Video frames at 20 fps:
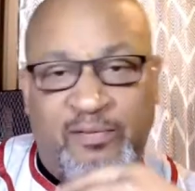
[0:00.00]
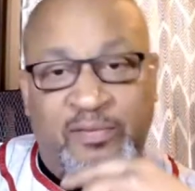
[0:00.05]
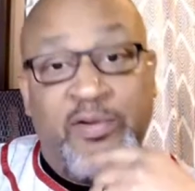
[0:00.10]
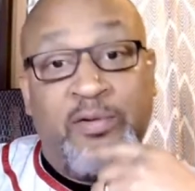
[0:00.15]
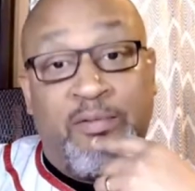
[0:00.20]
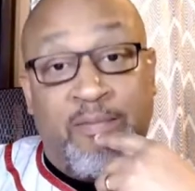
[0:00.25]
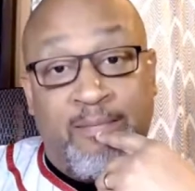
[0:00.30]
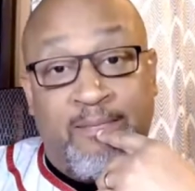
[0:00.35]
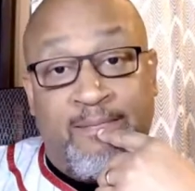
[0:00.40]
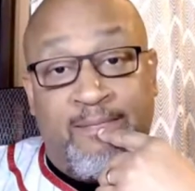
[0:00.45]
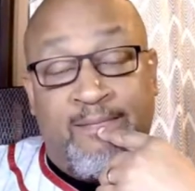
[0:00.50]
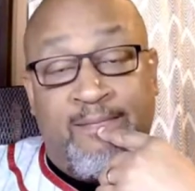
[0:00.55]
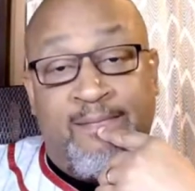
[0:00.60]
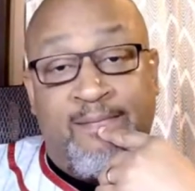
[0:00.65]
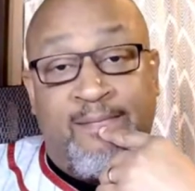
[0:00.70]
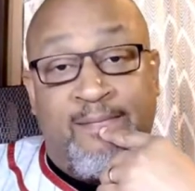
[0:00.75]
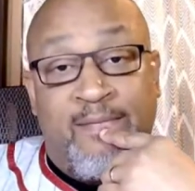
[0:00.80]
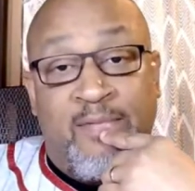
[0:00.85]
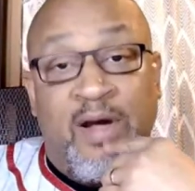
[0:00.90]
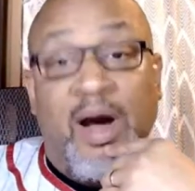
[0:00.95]
view
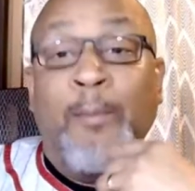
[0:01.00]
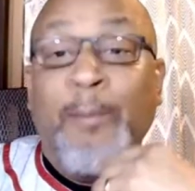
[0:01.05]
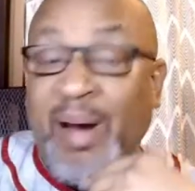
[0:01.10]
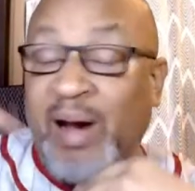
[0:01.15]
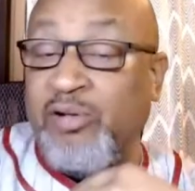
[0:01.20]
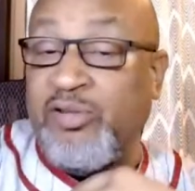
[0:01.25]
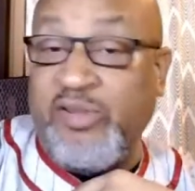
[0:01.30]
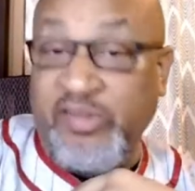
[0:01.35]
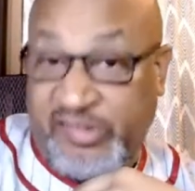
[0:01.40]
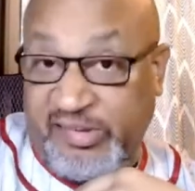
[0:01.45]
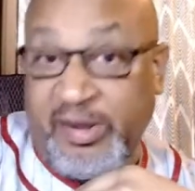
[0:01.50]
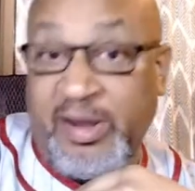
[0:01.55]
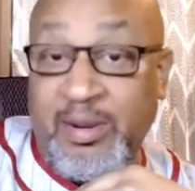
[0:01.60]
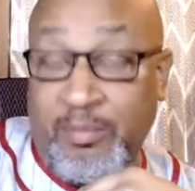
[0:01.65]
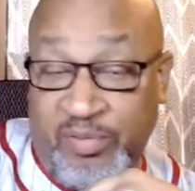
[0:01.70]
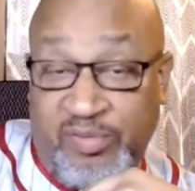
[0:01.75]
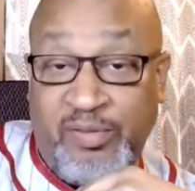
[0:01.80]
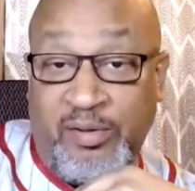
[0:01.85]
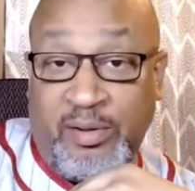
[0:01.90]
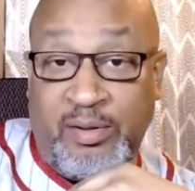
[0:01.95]
about the
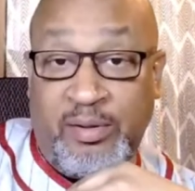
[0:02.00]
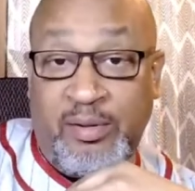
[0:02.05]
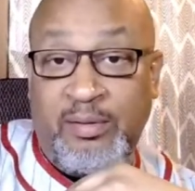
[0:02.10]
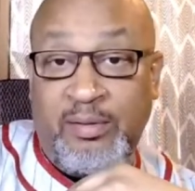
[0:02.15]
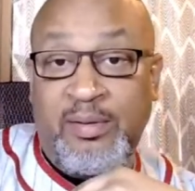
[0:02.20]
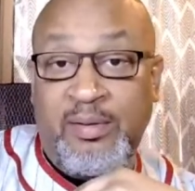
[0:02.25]
same thing.